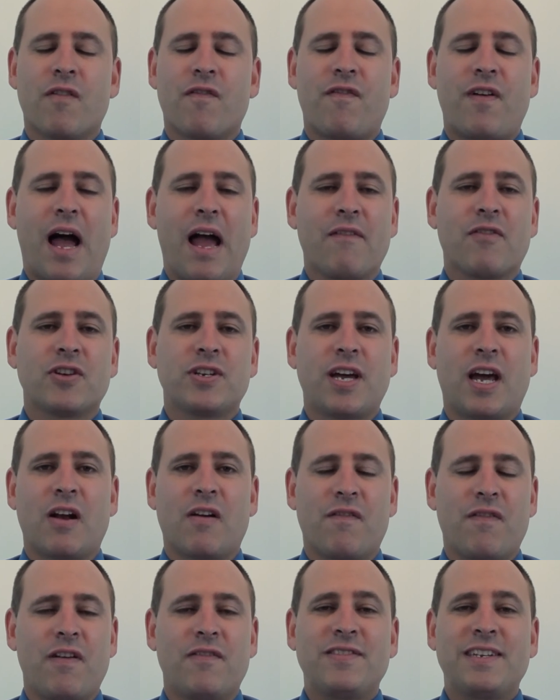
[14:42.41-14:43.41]
5 or 10 or
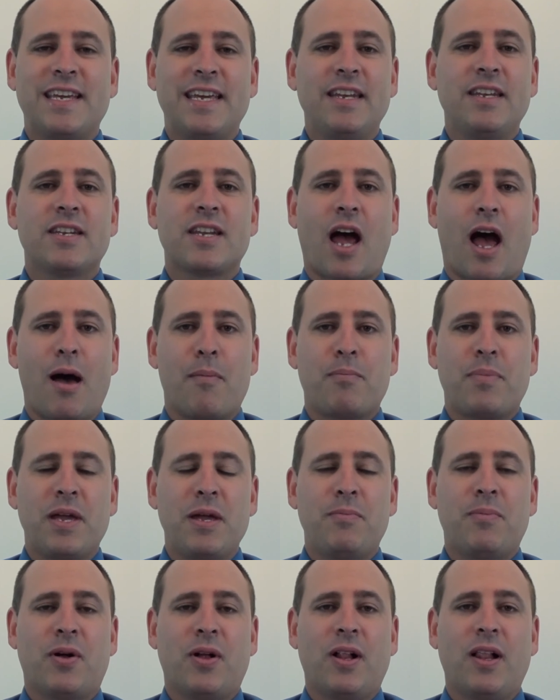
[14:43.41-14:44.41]
15 top
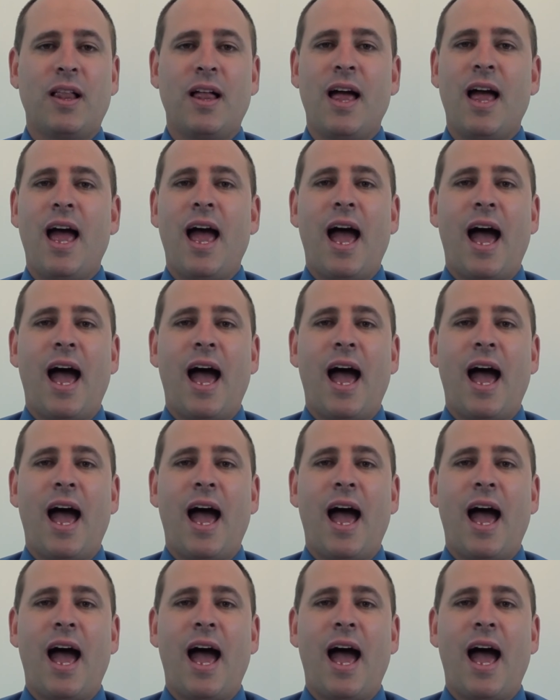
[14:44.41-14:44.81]
people.